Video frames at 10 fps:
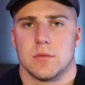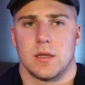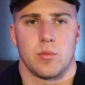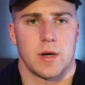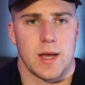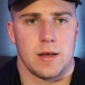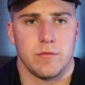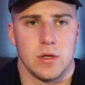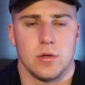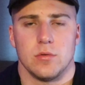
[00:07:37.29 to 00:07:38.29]
And they want to
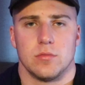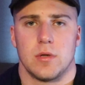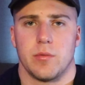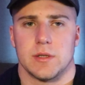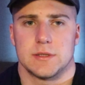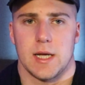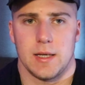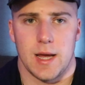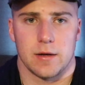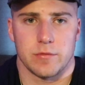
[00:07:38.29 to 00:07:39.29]
envy you. They want to say
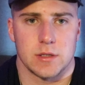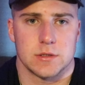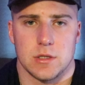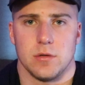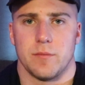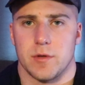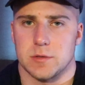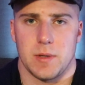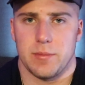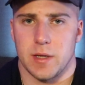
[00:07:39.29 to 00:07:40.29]
negative things to you.
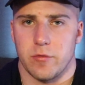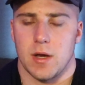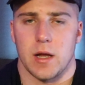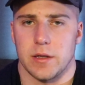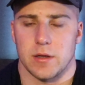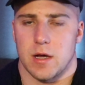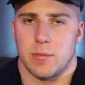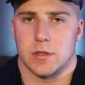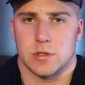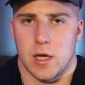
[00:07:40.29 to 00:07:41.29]
There's people every now and then that
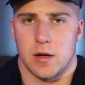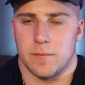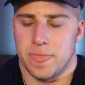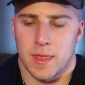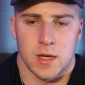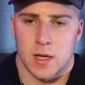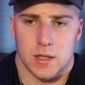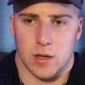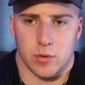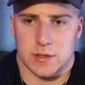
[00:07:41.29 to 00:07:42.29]
come on this channel
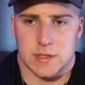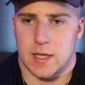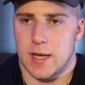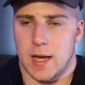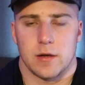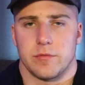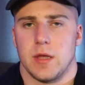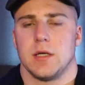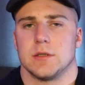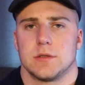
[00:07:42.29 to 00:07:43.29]
that want to say negative
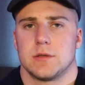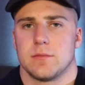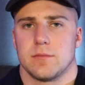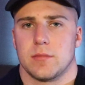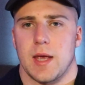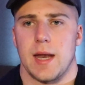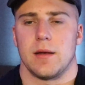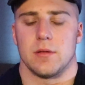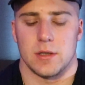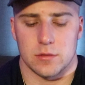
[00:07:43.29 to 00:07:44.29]
things.
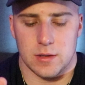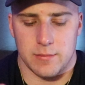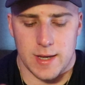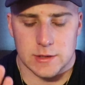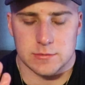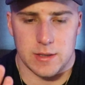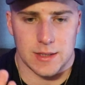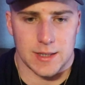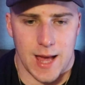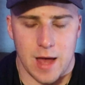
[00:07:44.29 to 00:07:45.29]
And it literally makes
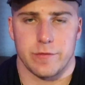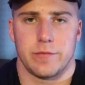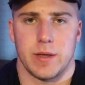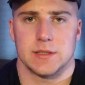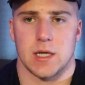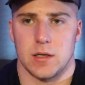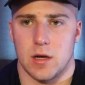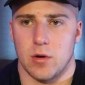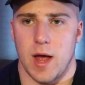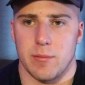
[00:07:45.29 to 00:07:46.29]
me laugh because I
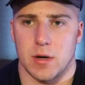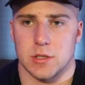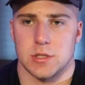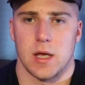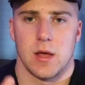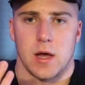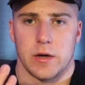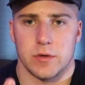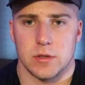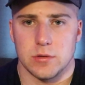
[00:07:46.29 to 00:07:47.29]
know how much
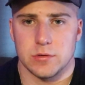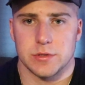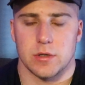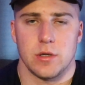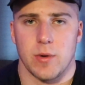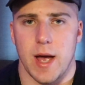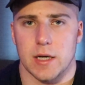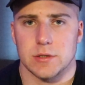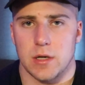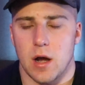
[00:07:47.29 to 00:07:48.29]
of a loser you
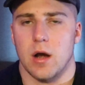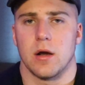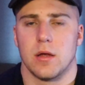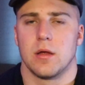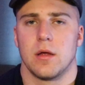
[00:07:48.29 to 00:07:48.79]
actually are.